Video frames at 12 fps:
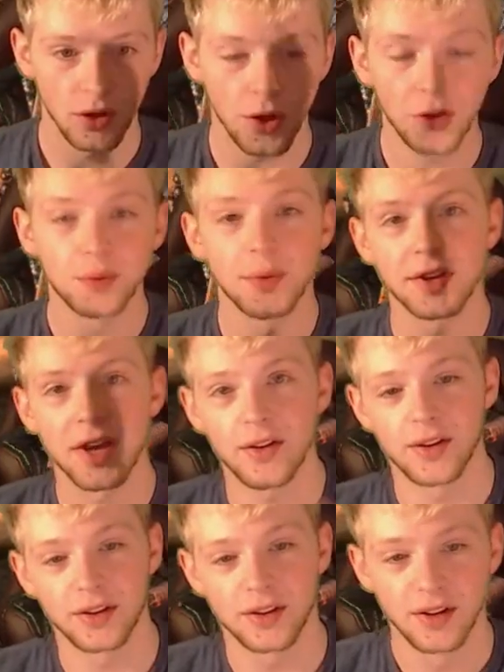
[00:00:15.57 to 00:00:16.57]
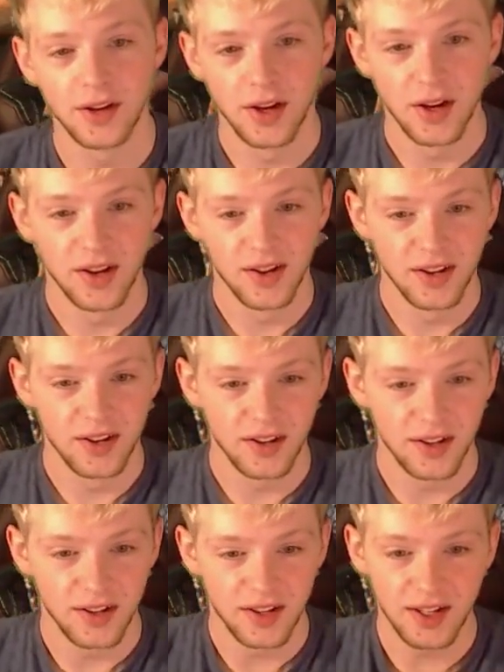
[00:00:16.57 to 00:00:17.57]
Ultimate Gallic.
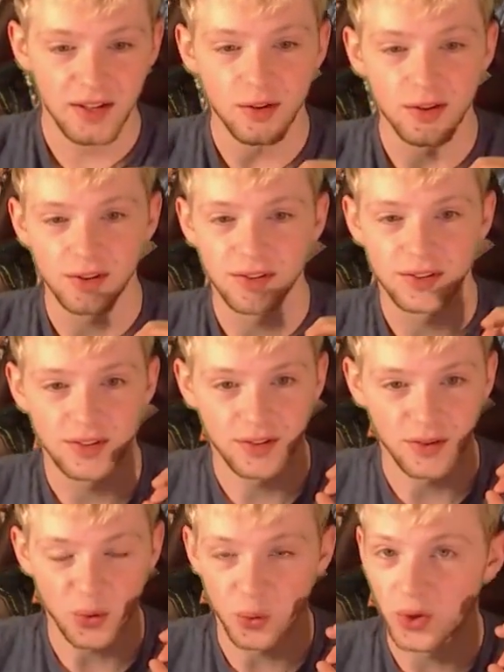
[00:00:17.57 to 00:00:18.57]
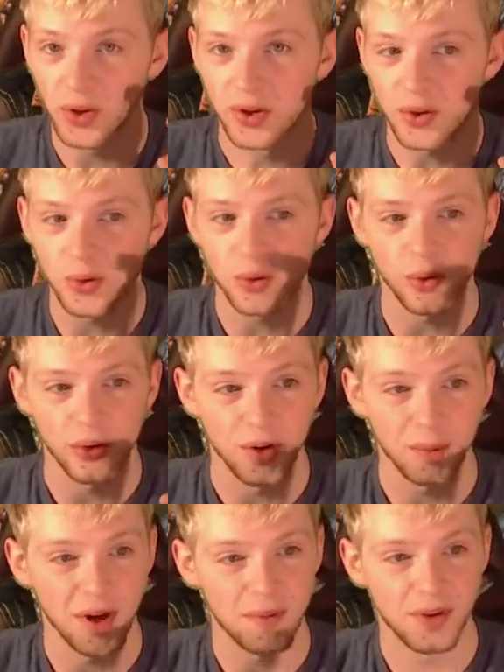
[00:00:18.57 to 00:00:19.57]
He looks really cool,
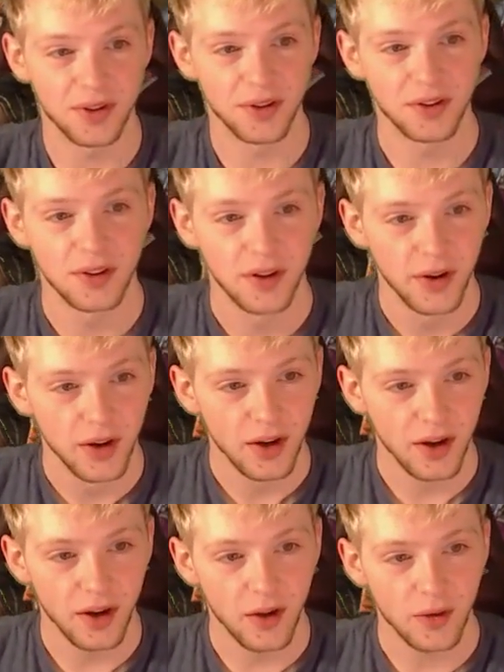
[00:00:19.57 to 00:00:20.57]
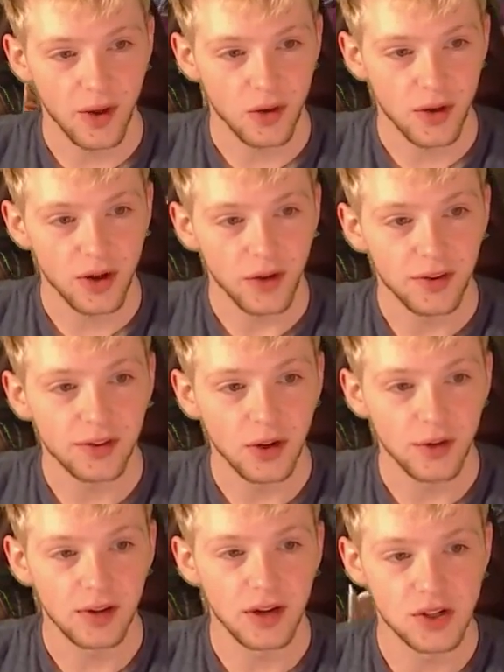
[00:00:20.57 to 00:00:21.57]
in my opinion. I'll click on the
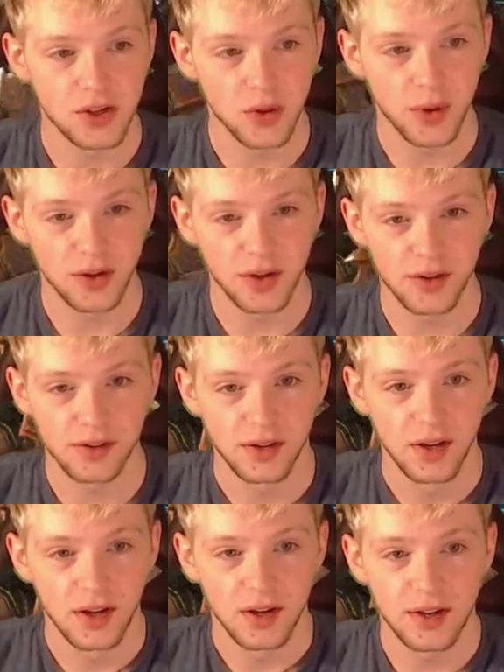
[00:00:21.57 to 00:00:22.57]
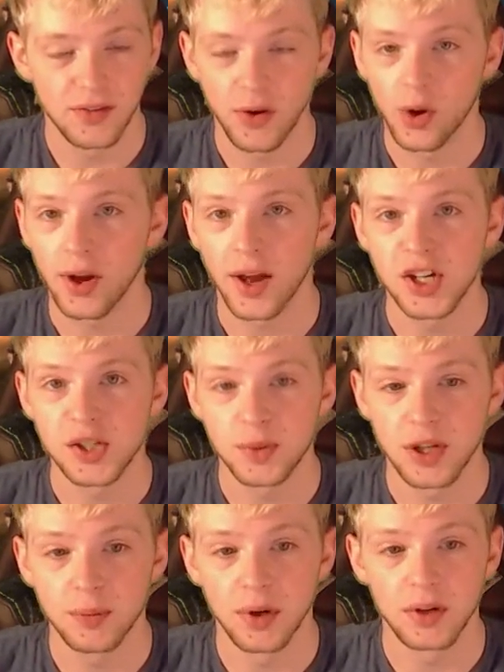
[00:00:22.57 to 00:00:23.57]
skills and kind of show you what he does. He's a very
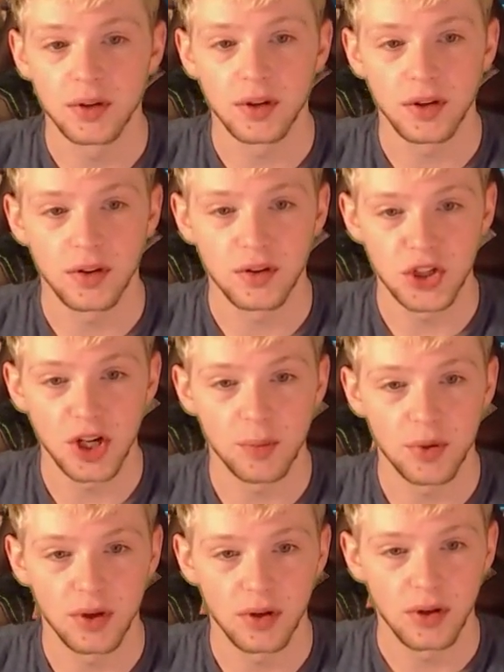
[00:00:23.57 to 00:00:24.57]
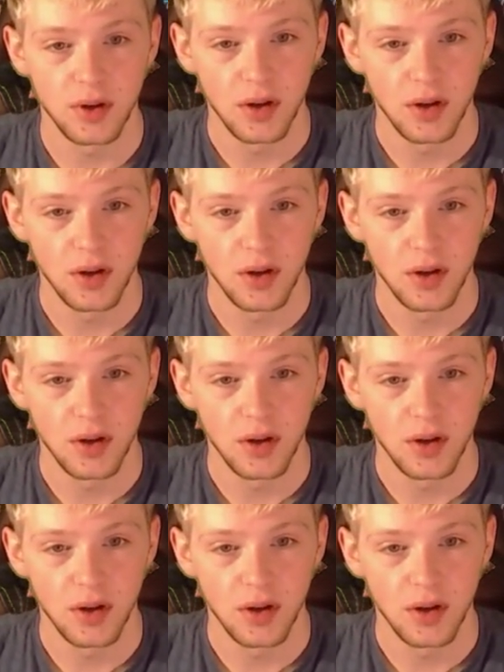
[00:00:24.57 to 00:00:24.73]
HP burn champion.